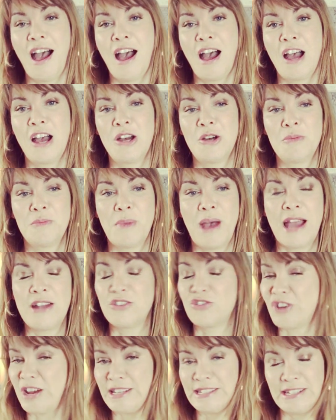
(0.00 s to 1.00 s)

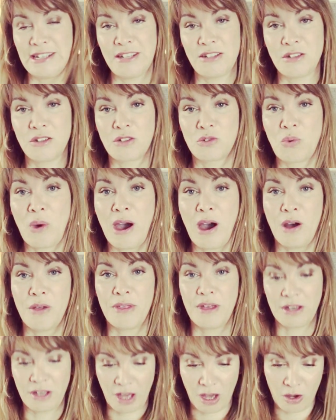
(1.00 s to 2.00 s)
and dresses as well
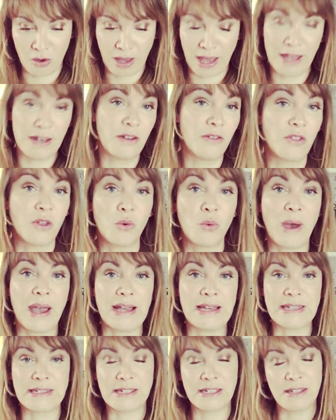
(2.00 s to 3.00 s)
that go in at the
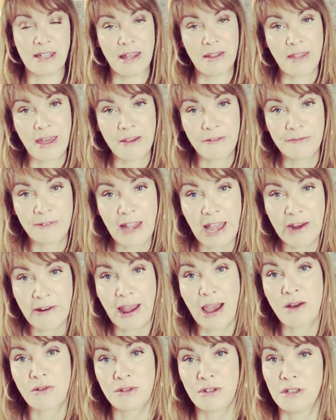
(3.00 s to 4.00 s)
waist and then they flare
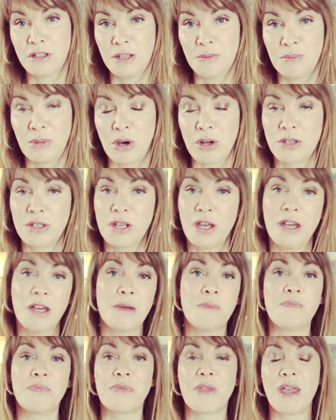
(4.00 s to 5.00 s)
out at the
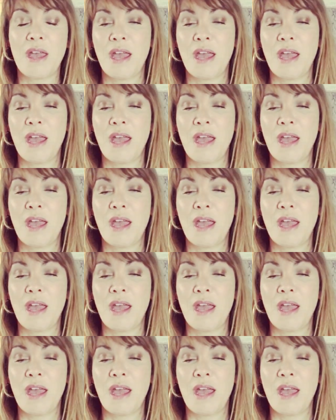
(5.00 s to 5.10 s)
bottom.